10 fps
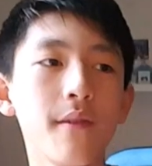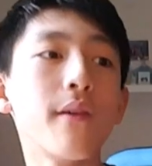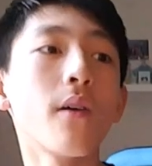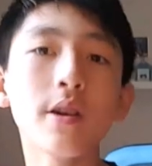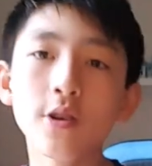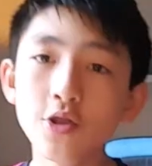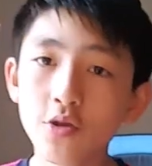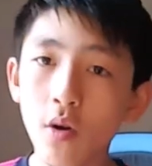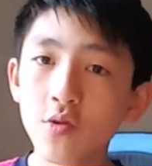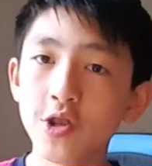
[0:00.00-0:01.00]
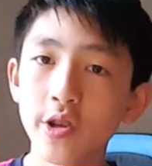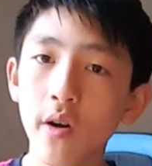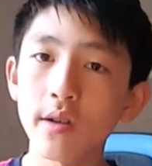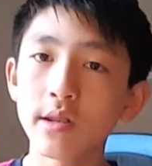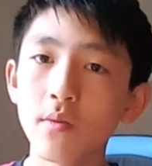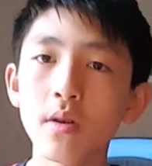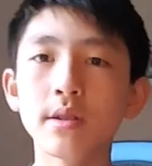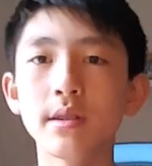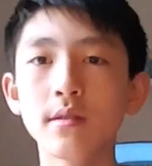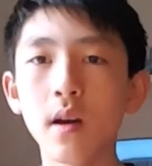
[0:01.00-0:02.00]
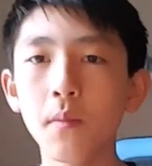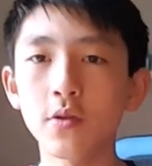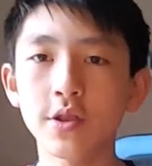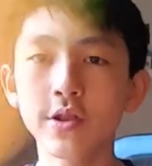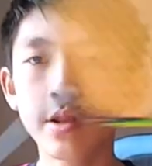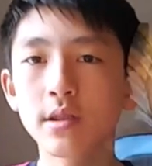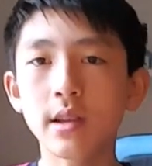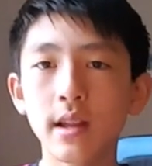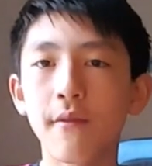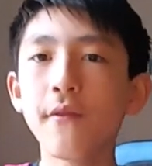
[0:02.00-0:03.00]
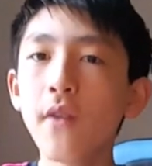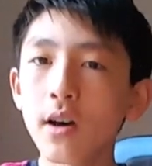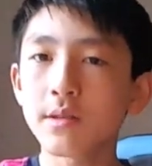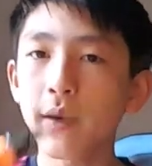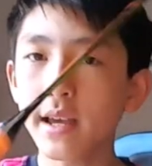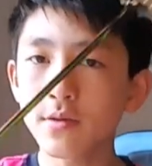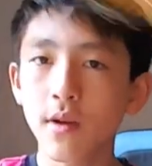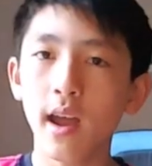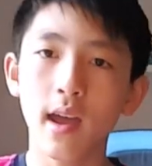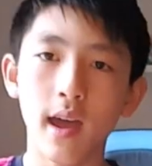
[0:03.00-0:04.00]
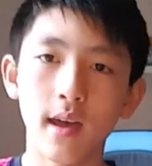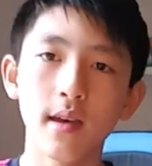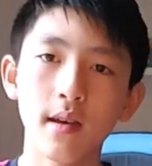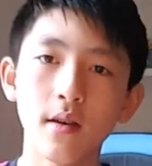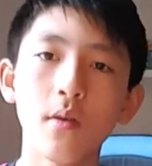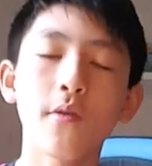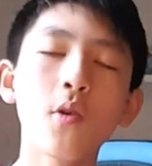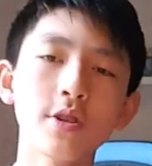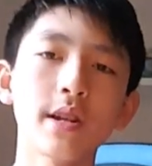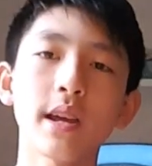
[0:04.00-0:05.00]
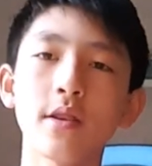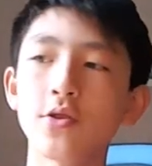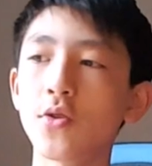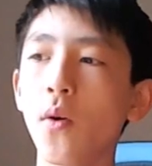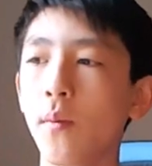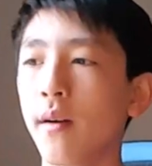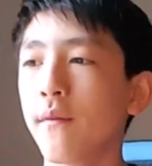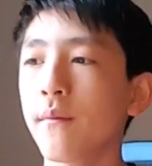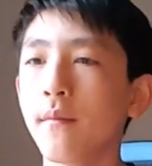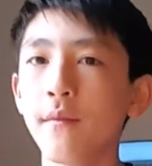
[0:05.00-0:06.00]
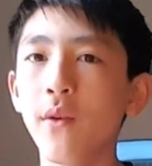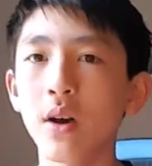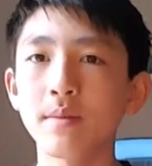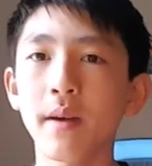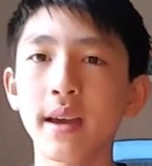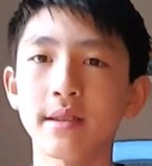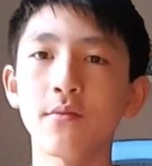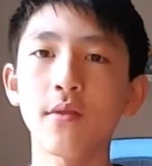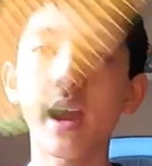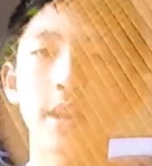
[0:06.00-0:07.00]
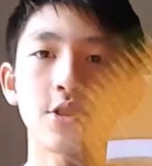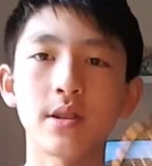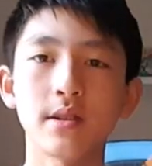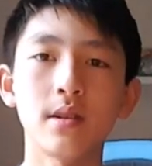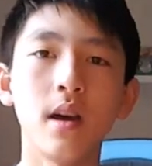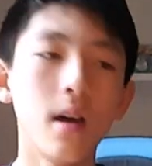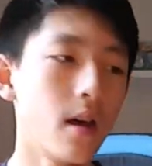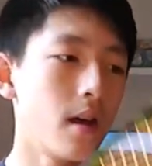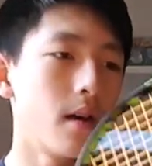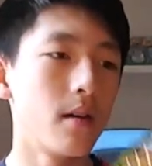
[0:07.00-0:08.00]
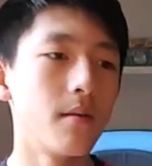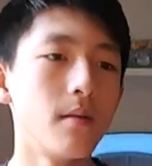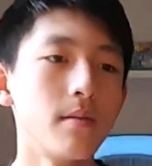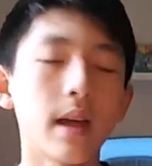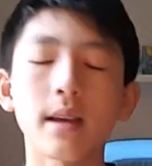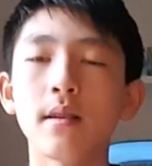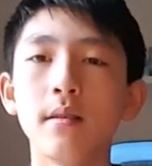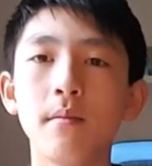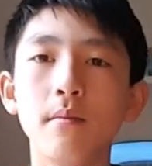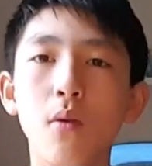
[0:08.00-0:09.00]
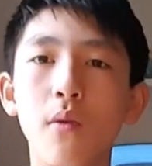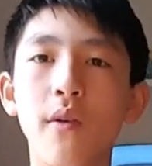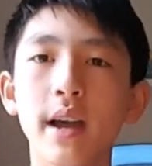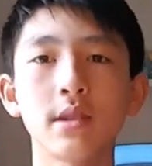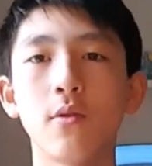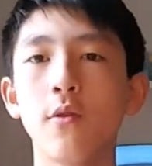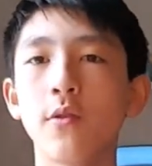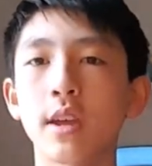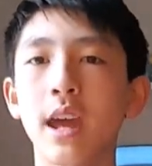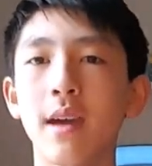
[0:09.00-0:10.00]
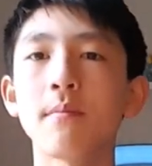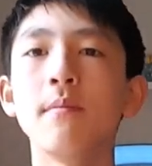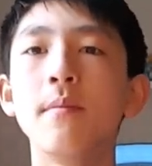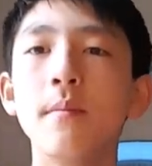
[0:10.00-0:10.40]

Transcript: very controlled shots, whereas in doubles you just need a fast-paced racket. Well, of course you need control, but fast-paced and reaction is like more vital for the game.